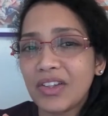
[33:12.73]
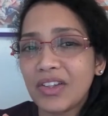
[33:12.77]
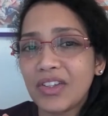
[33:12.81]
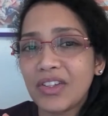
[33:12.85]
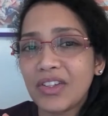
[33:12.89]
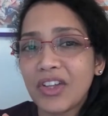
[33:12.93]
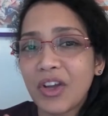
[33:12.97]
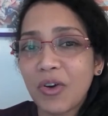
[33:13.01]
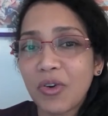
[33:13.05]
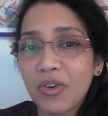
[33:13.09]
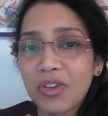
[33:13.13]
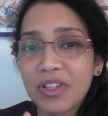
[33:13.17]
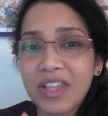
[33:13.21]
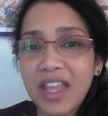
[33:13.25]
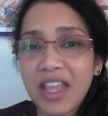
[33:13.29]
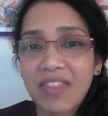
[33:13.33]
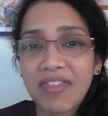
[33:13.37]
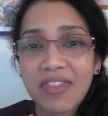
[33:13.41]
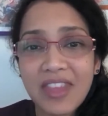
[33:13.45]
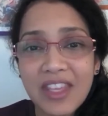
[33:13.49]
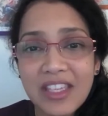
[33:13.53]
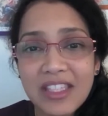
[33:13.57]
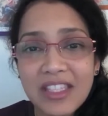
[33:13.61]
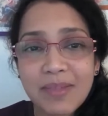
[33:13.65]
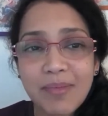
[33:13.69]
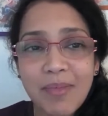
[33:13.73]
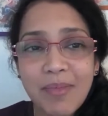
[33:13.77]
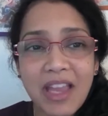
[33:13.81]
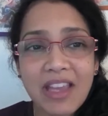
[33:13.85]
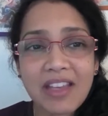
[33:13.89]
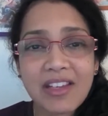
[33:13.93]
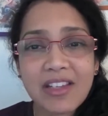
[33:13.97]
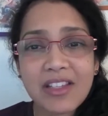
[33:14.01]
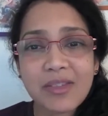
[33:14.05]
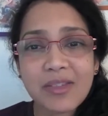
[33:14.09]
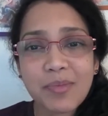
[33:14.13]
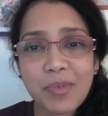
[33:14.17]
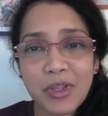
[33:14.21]
Note that this
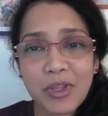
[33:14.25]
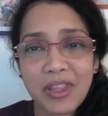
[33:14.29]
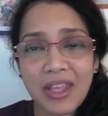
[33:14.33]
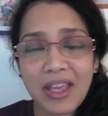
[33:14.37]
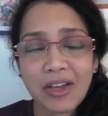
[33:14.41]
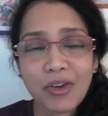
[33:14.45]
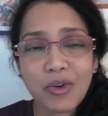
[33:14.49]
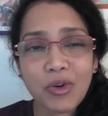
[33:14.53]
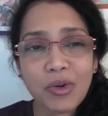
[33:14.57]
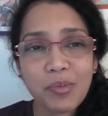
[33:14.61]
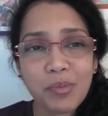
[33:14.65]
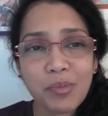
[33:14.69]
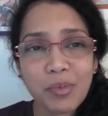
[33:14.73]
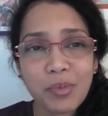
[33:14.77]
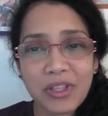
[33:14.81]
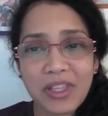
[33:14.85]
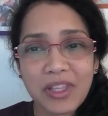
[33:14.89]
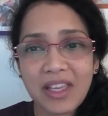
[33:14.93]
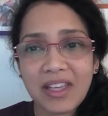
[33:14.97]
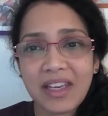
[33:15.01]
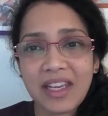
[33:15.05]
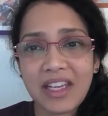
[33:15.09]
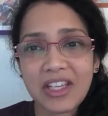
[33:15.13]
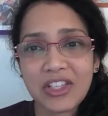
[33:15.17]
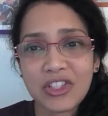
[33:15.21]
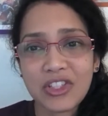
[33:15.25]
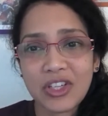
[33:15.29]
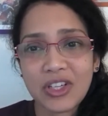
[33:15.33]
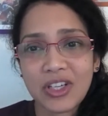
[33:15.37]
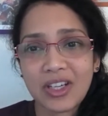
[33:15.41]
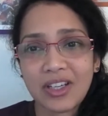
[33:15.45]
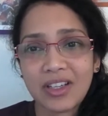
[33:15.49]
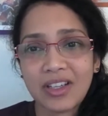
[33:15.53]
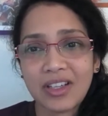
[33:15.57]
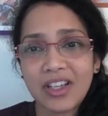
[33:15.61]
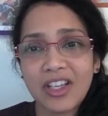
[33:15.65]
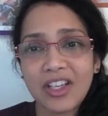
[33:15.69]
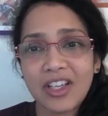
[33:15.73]
mind is Buddha or Buddha
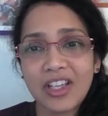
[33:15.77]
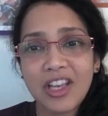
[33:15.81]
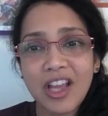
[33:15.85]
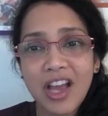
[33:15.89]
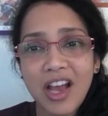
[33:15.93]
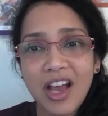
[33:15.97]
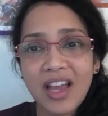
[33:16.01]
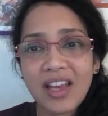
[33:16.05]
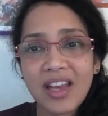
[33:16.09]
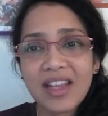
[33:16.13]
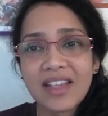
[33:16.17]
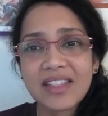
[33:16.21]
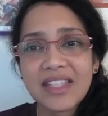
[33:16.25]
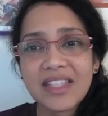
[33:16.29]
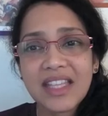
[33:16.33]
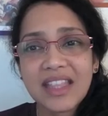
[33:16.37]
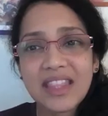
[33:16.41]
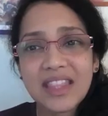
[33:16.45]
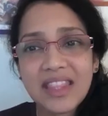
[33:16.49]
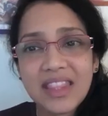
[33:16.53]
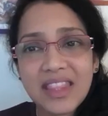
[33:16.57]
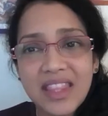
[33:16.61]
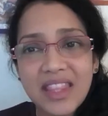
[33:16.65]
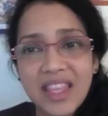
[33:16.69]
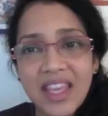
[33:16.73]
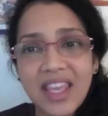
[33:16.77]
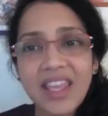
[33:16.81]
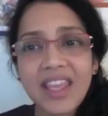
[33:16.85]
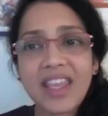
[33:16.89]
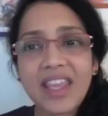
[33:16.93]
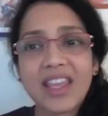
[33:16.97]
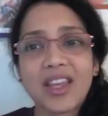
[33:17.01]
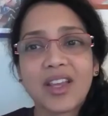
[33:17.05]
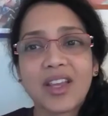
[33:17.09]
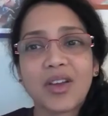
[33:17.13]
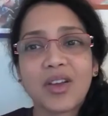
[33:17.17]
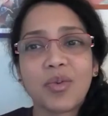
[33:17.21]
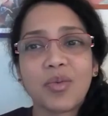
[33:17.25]
nature, not as a
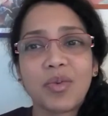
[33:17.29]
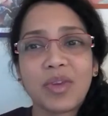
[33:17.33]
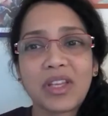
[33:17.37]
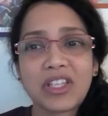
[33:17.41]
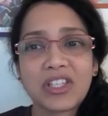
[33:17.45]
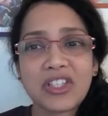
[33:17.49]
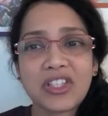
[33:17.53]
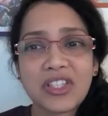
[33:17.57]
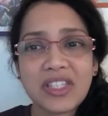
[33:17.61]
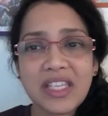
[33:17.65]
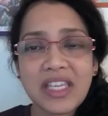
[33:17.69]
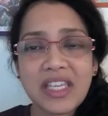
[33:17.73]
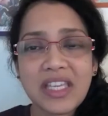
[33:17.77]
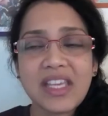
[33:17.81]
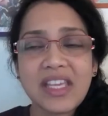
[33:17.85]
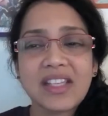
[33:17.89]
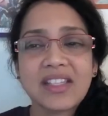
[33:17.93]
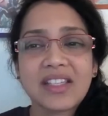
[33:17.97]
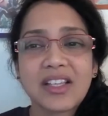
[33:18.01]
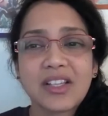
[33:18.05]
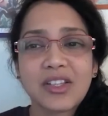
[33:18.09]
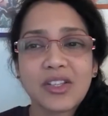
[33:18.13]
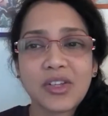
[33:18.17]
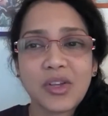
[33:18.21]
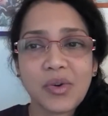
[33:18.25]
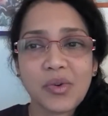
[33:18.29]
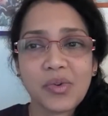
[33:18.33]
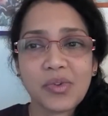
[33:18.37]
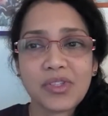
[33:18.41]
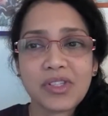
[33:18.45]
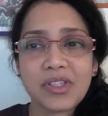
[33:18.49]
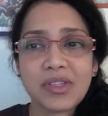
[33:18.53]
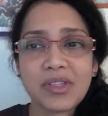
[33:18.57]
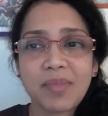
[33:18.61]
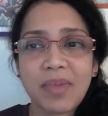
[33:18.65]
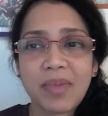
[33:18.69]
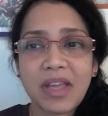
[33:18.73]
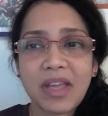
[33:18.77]
thing which sees and
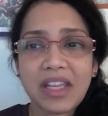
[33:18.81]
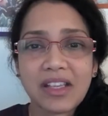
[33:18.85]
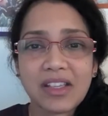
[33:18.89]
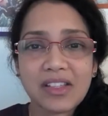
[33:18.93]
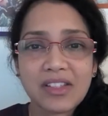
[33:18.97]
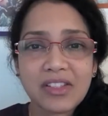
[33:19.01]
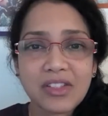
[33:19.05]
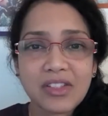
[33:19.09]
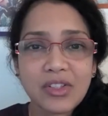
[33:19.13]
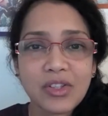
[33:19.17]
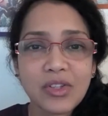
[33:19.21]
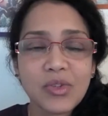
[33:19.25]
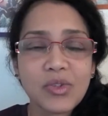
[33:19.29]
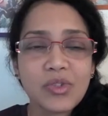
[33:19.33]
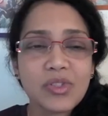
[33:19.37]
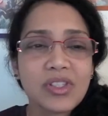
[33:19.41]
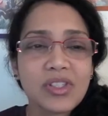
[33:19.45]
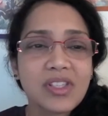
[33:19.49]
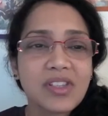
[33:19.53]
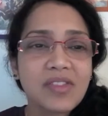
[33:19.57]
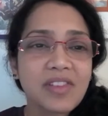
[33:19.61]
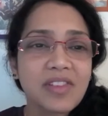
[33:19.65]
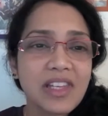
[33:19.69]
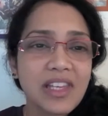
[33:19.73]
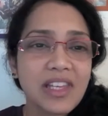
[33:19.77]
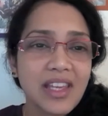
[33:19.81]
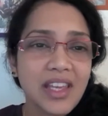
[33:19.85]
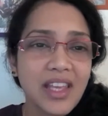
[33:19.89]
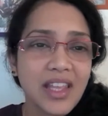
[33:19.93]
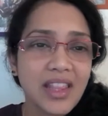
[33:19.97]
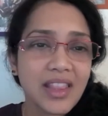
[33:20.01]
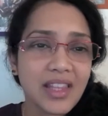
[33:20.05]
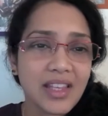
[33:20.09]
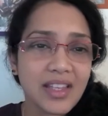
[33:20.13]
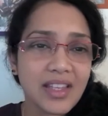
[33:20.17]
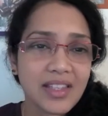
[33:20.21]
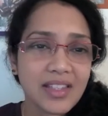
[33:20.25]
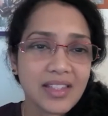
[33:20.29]
knows, but exclusively
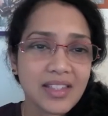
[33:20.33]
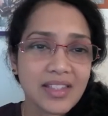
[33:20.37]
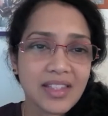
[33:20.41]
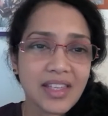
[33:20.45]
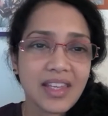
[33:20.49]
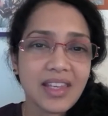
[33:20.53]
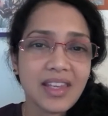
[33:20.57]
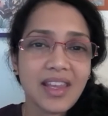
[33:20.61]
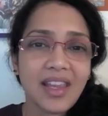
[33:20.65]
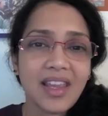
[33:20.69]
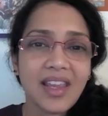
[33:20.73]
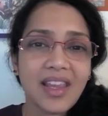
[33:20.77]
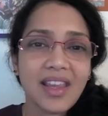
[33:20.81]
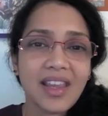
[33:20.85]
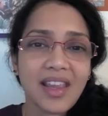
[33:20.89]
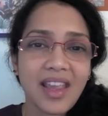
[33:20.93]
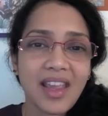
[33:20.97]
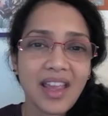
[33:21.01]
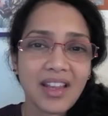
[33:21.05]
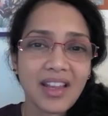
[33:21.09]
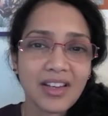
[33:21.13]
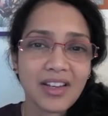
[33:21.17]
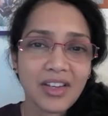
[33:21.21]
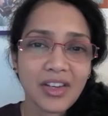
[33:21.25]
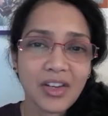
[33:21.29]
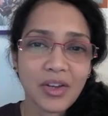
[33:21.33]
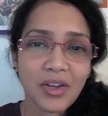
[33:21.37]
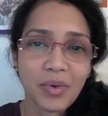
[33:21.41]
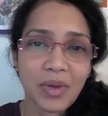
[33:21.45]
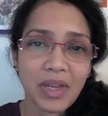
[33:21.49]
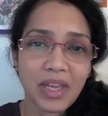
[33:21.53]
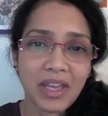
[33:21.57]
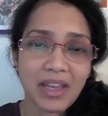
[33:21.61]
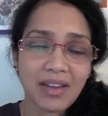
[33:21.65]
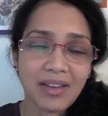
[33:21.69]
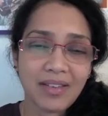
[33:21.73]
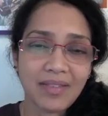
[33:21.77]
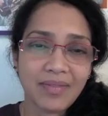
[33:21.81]
in the seeing and
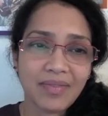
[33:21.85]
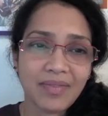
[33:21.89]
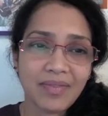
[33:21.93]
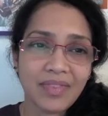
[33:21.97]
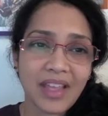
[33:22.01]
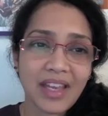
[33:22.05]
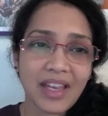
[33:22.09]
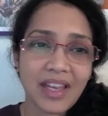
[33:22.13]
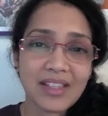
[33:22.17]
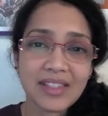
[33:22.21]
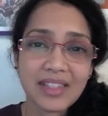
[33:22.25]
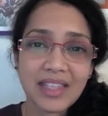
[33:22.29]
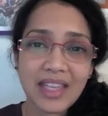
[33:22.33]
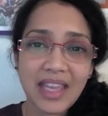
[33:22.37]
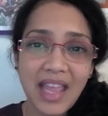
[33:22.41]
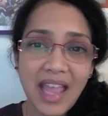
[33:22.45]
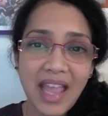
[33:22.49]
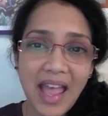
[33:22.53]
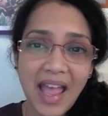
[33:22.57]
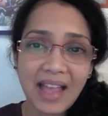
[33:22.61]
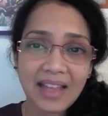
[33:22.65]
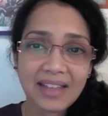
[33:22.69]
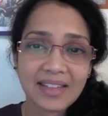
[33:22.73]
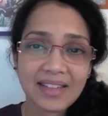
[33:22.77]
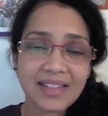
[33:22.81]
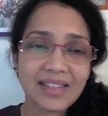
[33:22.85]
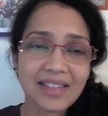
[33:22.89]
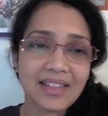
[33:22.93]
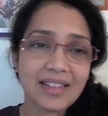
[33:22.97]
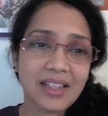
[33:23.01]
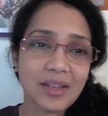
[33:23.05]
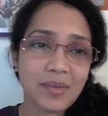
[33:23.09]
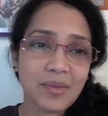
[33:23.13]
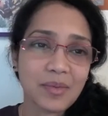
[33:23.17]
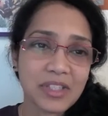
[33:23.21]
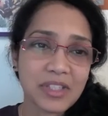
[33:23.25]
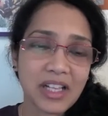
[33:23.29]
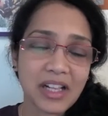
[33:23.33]
knowing. That is the acts
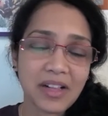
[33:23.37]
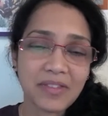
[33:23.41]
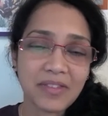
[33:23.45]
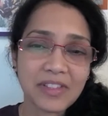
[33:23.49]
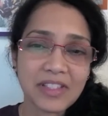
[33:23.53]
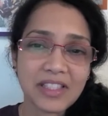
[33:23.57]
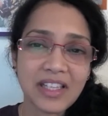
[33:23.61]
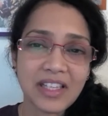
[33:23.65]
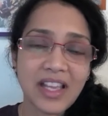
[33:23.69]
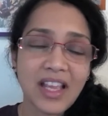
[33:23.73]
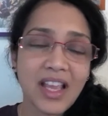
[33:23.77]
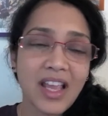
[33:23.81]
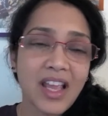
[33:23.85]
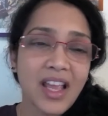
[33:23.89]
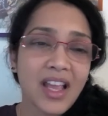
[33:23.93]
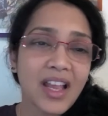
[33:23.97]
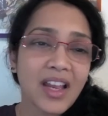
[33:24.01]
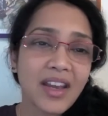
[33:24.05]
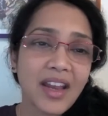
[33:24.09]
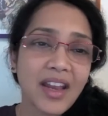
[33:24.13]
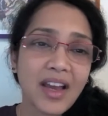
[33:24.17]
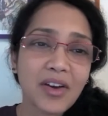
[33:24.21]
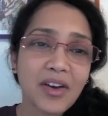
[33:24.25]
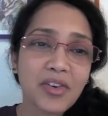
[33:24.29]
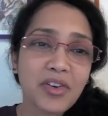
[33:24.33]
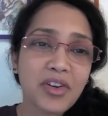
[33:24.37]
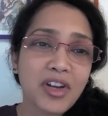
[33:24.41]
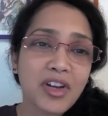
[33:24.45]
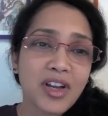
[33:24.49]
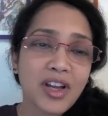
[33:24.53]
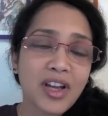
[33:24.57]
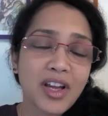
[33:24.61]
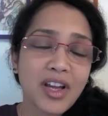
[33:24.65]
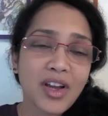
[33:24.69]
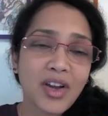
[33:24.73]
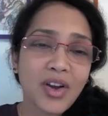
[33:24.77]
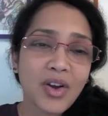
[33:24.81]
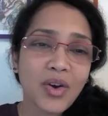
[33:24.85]
themselves. Now,
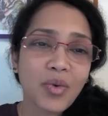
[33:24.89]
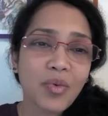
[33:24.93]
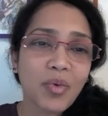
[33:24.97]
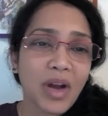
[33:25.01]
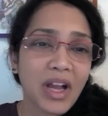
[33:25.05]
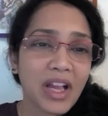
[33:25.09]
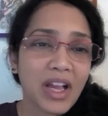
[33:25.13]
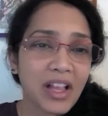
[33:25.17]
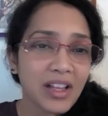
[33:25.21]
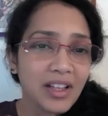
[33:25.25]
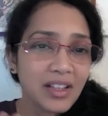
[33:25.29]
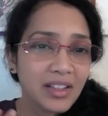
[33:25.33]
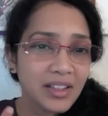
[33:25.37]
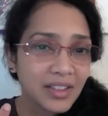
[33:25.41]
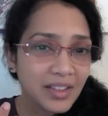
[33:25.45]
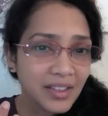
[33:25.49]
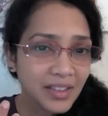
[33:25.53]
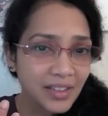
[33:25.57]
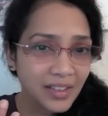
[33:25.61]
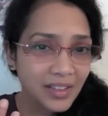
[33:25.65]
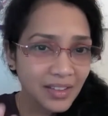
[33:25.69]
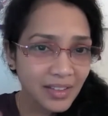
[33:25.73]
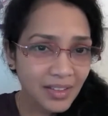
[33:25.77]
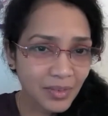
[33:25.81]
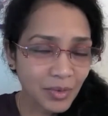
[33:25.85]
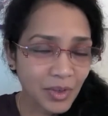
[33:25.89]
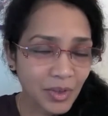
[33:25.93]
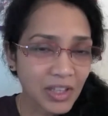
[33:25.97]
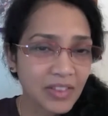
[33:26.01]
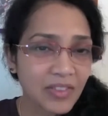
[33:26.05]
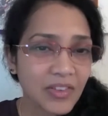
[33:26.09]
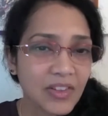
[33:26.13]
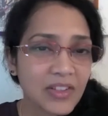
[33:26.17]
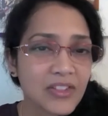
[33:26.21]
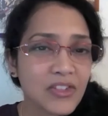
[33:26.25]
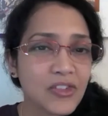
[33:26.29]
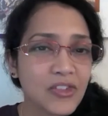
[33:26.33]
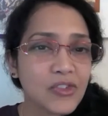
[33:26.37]
while
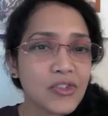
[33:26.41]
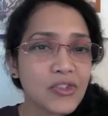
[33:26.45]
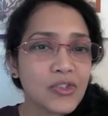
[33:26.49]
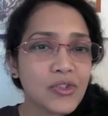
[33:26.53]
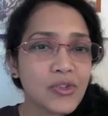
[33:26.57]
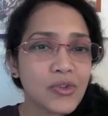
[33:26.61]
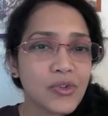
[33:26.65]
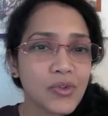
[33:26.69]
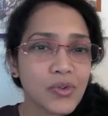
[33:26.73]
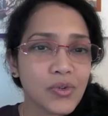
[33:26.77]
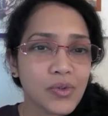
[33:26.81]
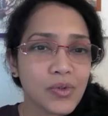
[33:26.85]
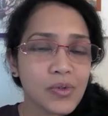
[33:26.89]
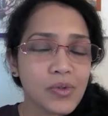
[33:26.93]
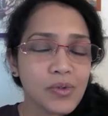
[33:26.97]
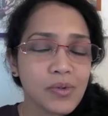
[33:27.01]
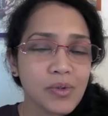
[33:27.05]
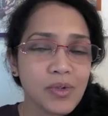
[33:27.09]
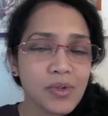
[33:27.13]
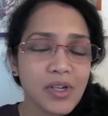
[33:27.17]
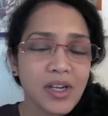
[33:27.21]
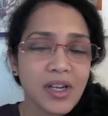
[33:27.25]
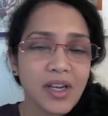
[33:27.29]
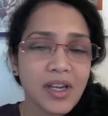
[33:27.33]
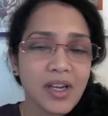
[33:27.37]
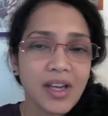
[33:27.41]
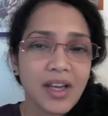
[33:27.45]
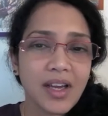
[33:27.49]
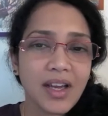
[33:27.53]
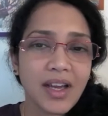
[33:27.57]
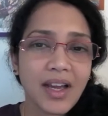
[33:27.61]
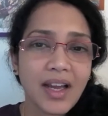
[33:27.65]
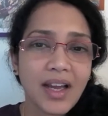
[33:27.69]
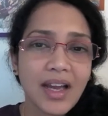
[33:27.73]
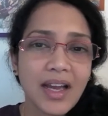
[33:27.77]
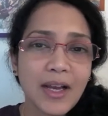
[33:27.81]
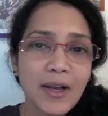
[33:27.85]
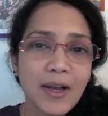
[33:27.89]
this is true,
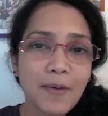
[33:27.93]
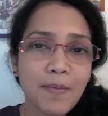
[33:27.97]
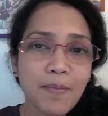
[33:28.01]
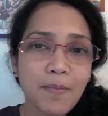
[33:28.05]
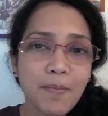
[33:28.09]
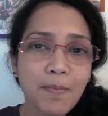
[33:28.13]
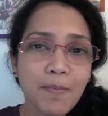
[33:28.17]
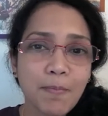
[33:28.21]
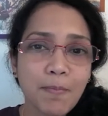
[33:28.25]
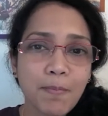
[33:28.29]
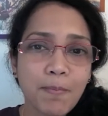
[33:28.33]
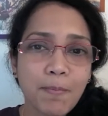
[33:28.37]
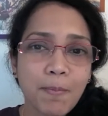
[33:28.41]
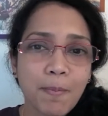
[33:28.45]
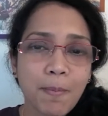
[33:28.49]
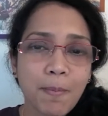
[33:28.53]
when